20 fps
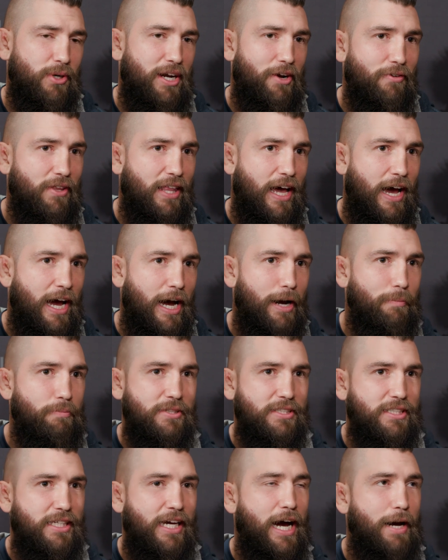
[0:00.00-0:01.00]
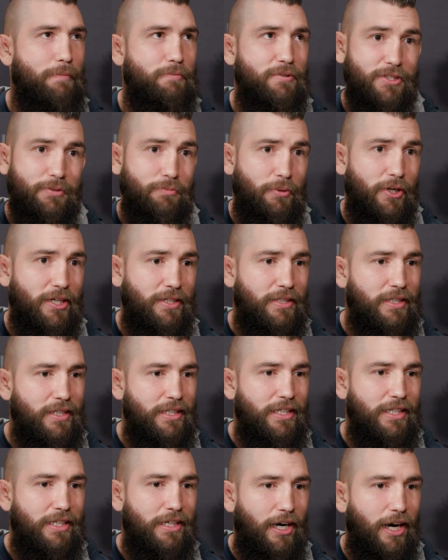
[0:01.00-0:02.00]
whenever that happens, it happens. But
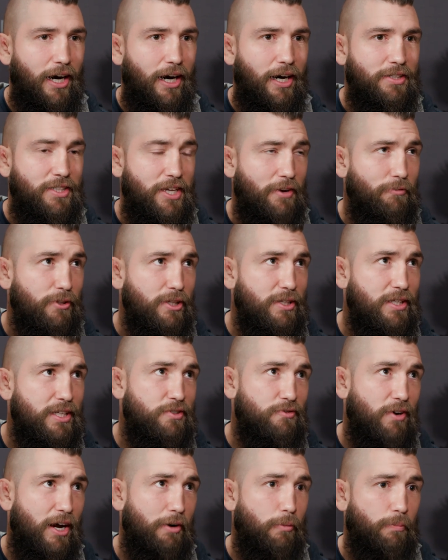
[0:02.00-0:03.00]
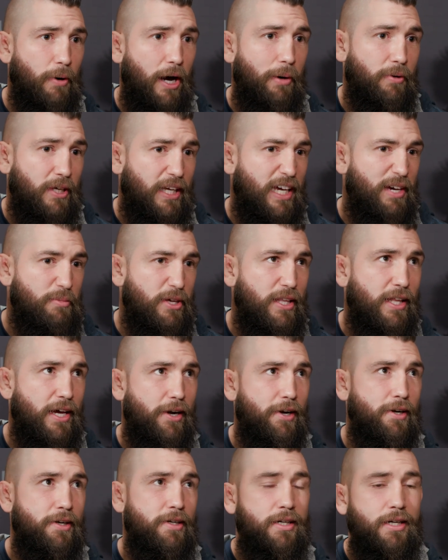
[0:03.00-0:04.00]
uh, definitely, this fight will probably get me
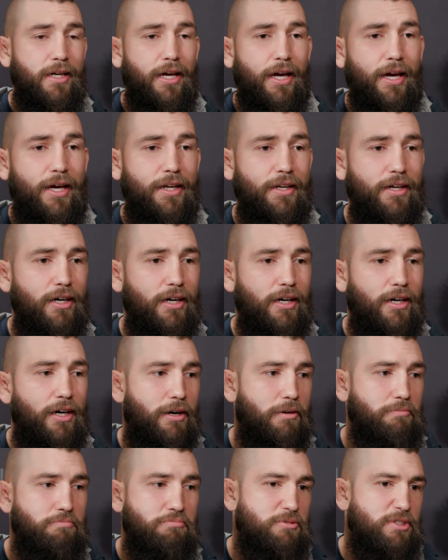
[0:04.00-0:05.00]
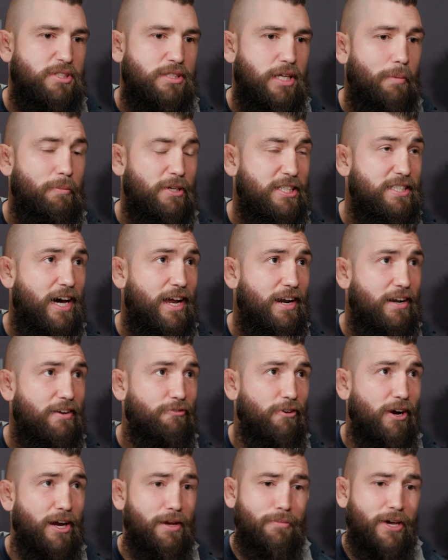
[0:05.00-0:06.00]
there, and uh, just, I'm excited to
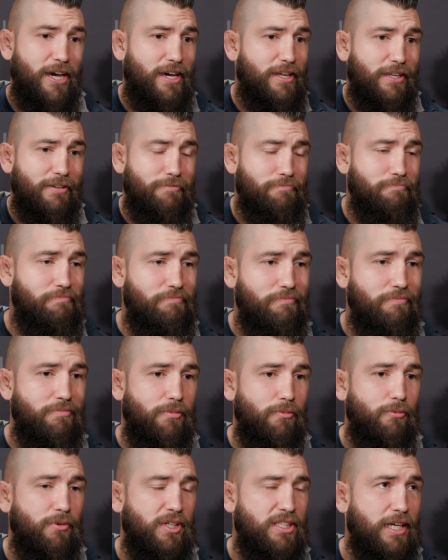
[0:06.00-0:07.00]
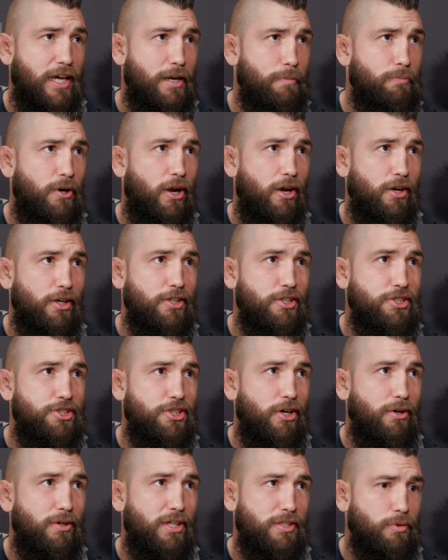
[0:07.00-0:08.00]
fight, man, and excited to put on a good
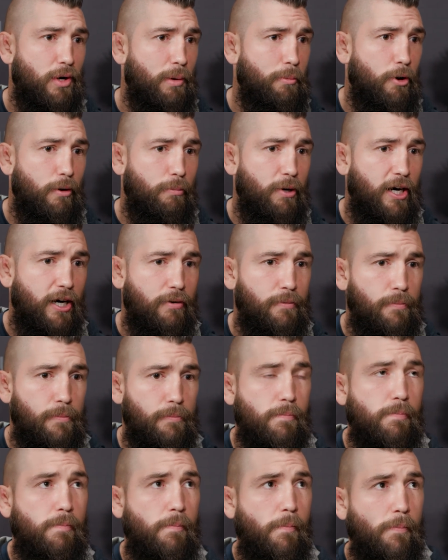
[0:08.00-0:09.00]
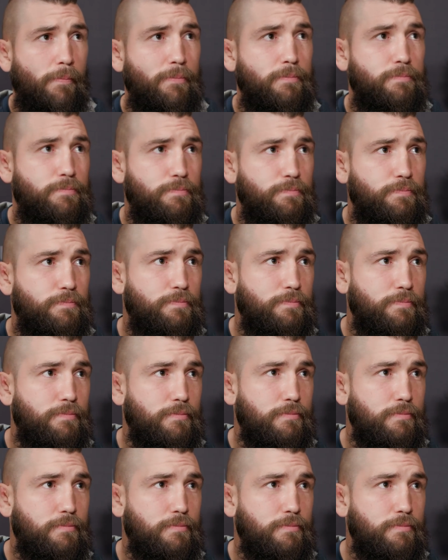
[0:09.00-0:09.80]
show. That's what I'm all about. How do you how do you